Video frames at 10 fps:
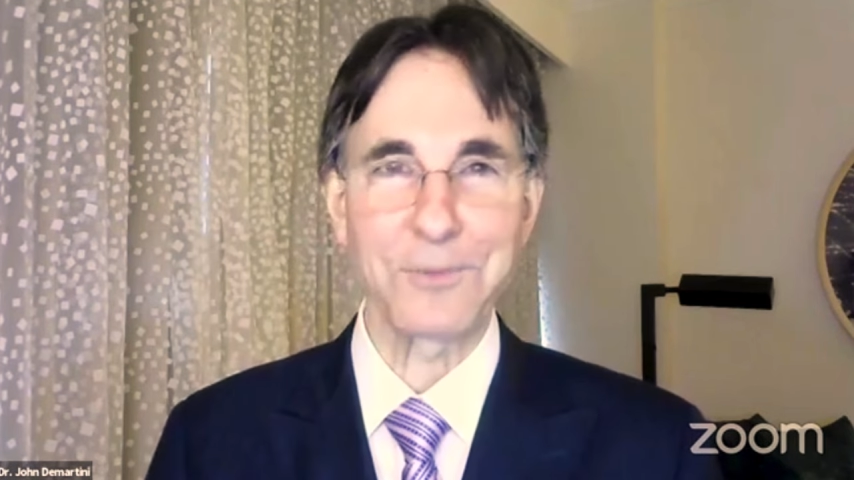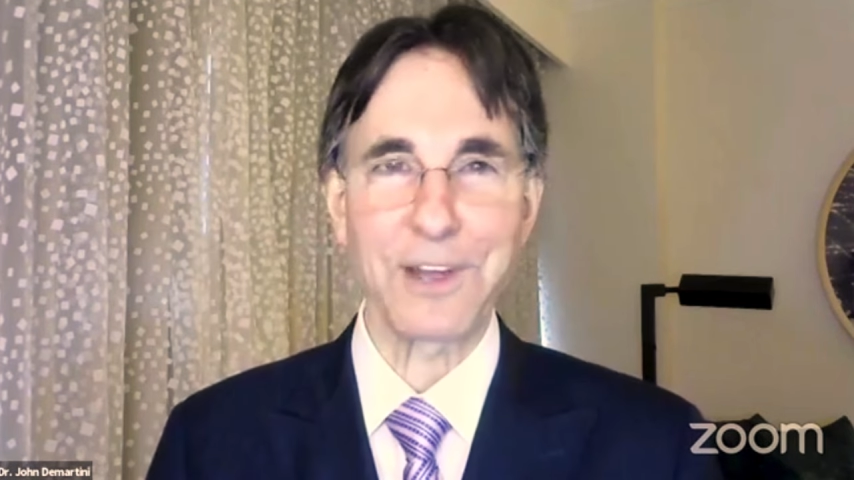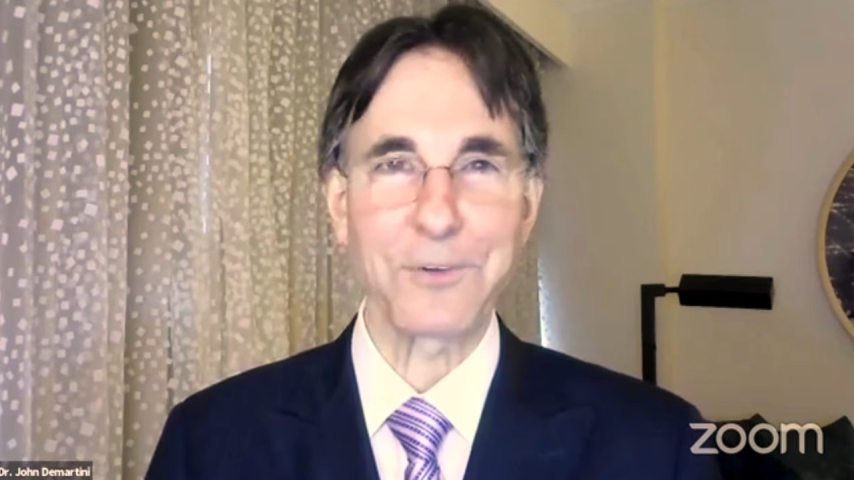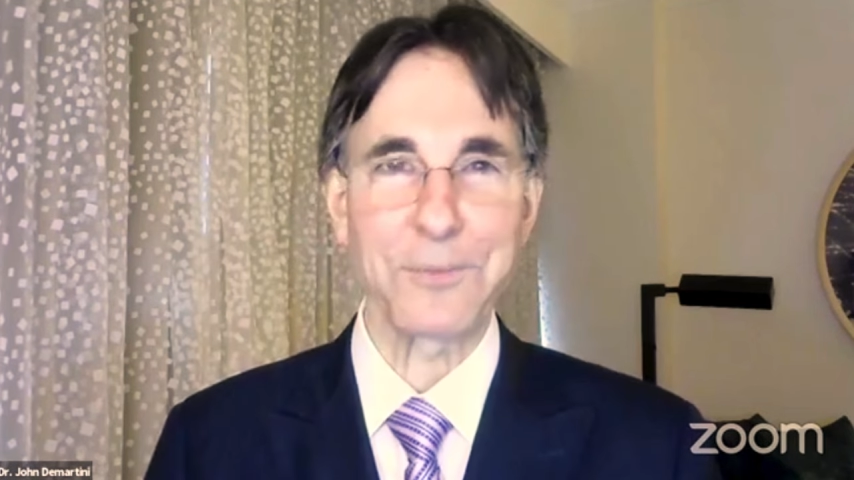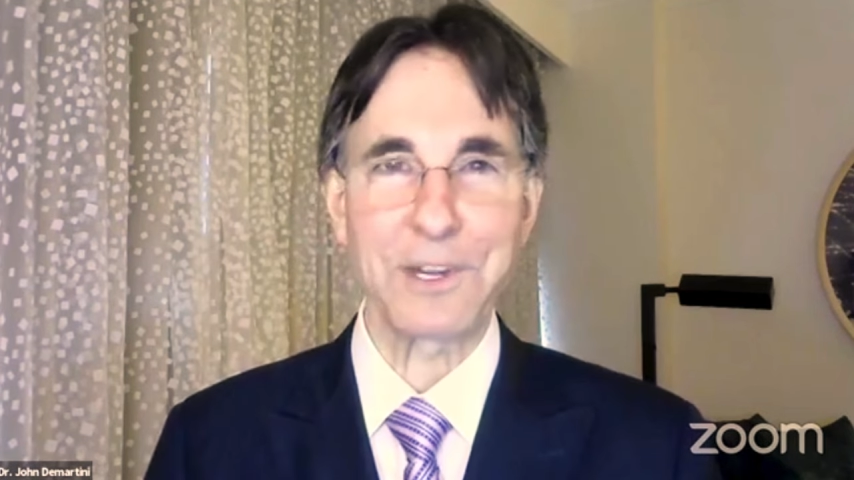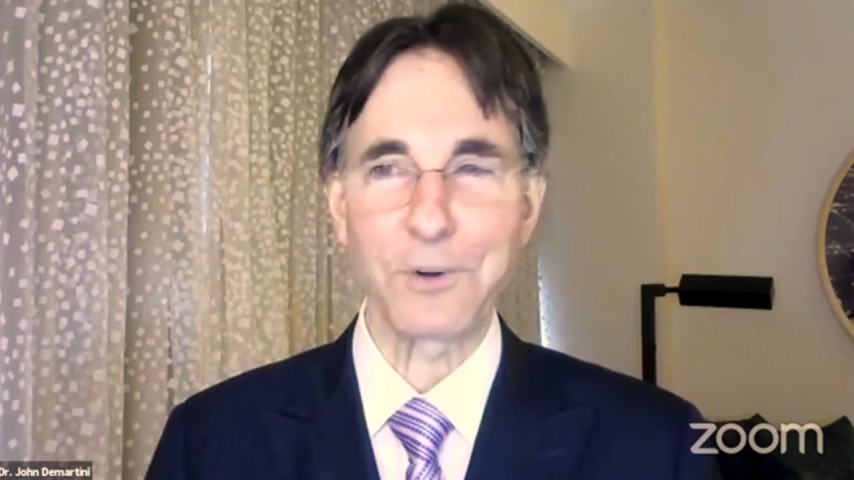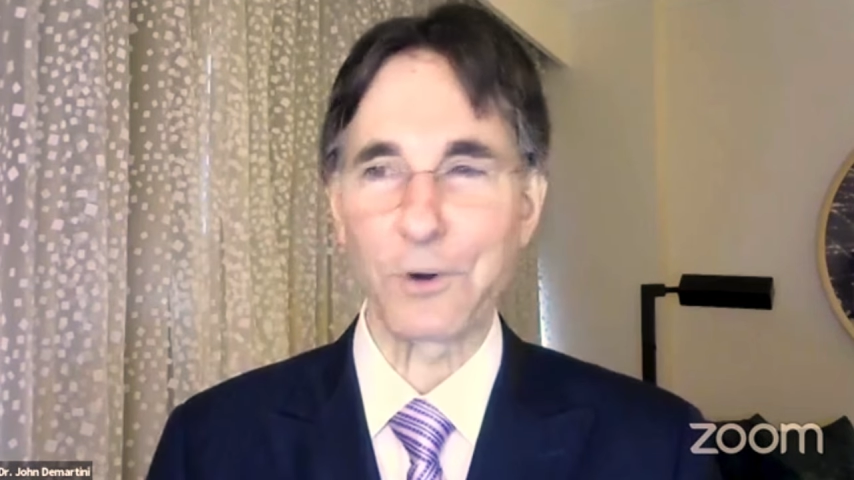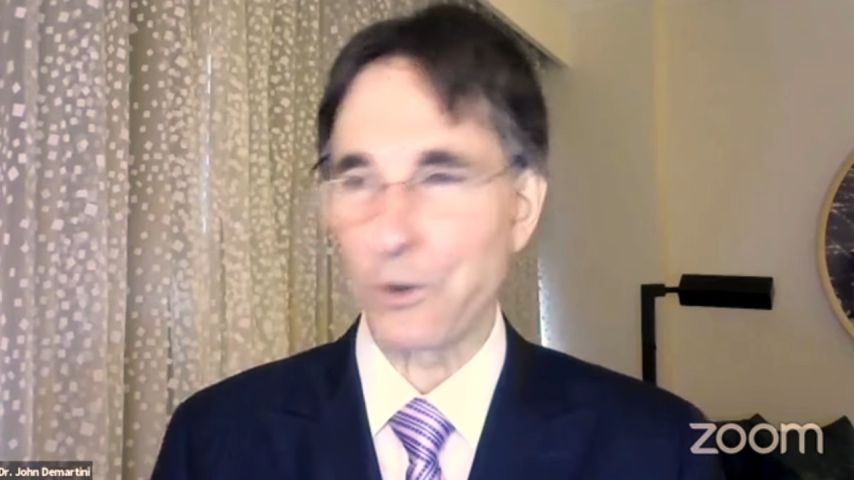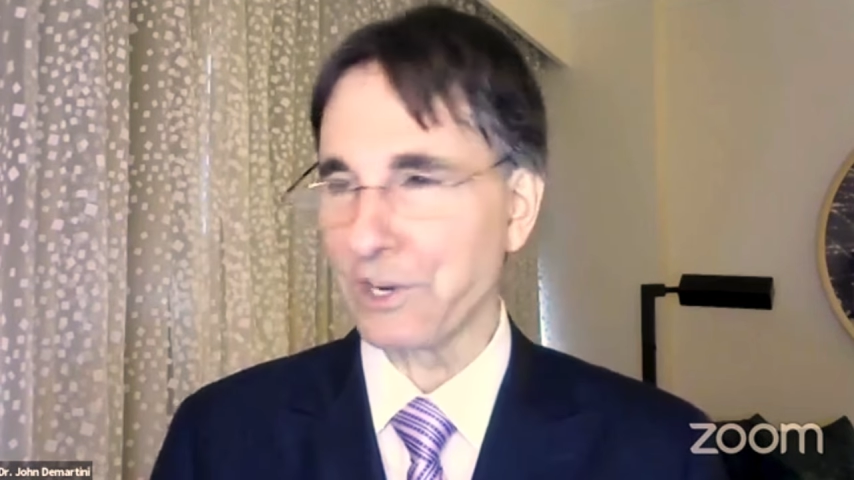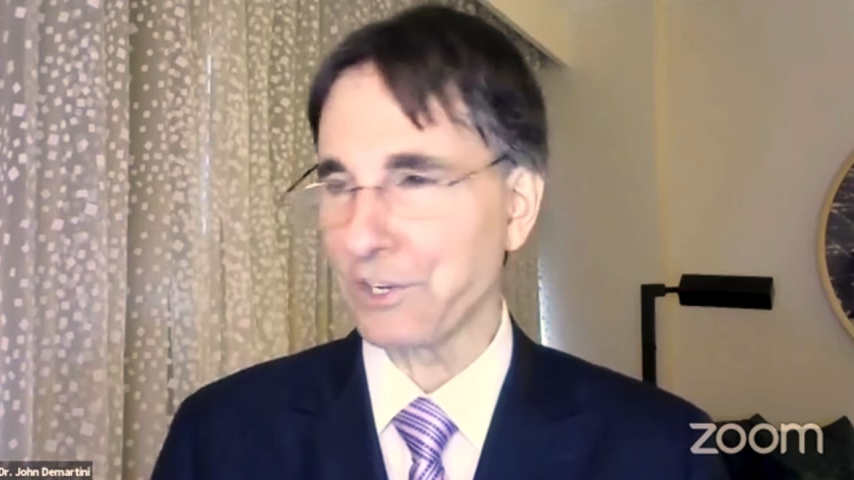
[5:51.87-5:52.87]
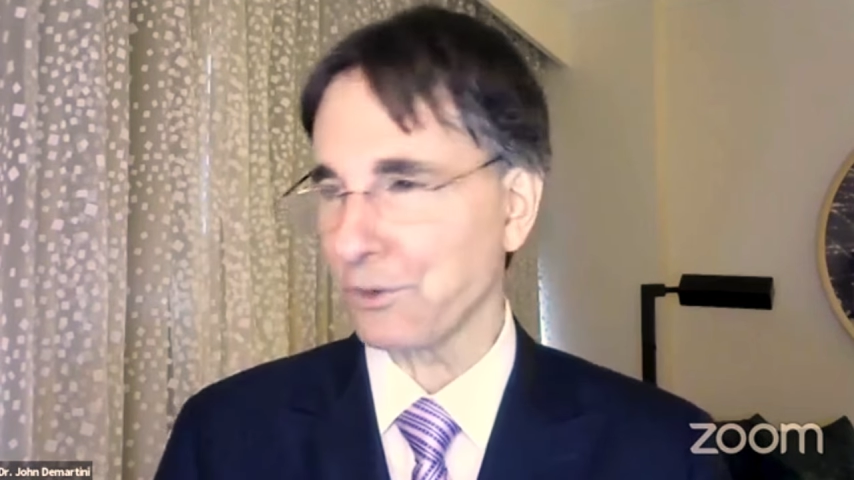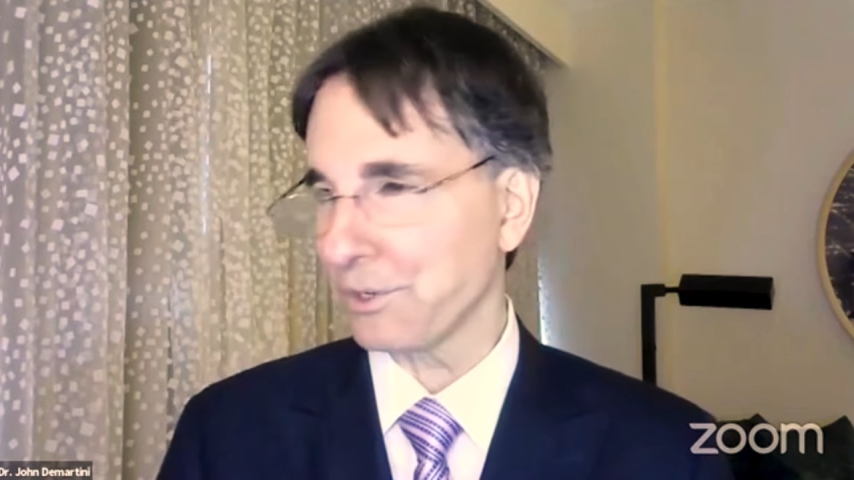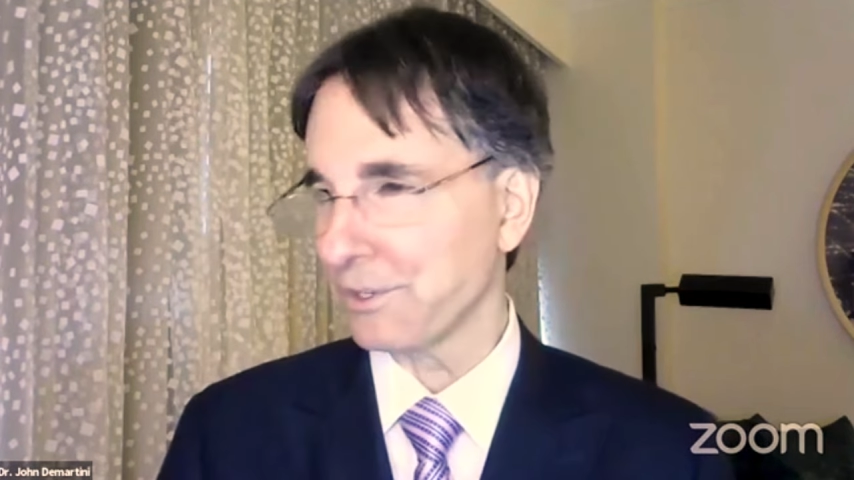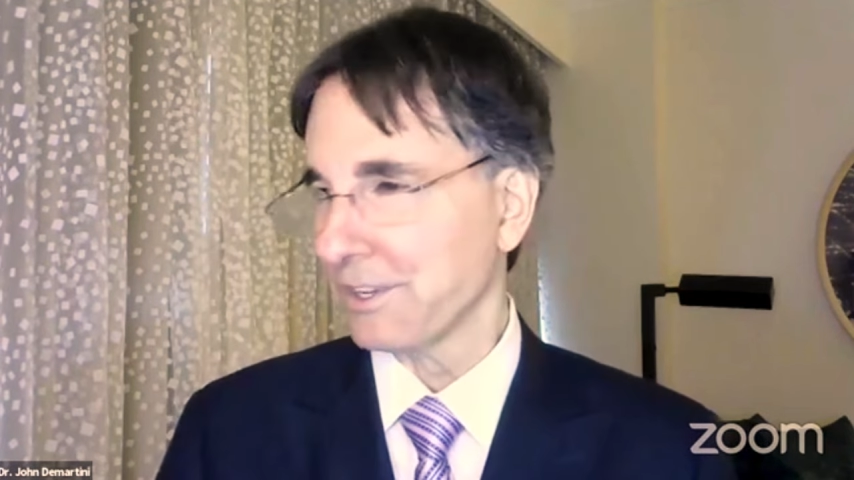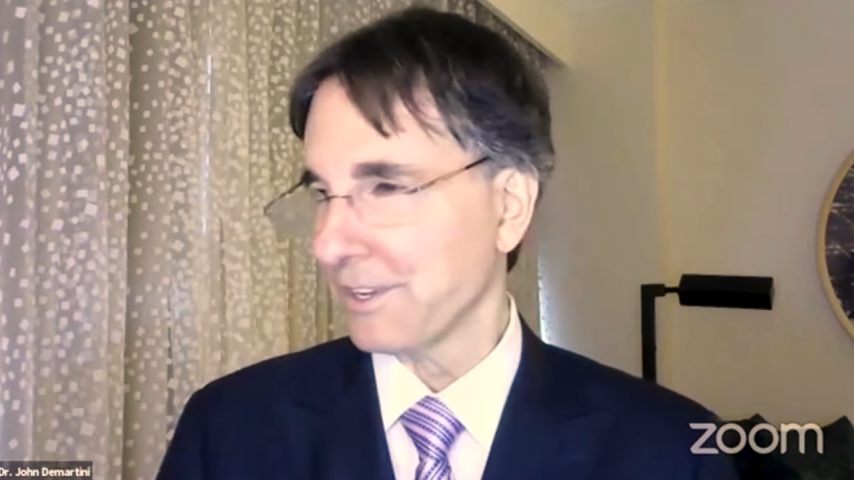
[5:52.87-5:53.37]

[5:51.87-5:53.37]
that would be it, or going to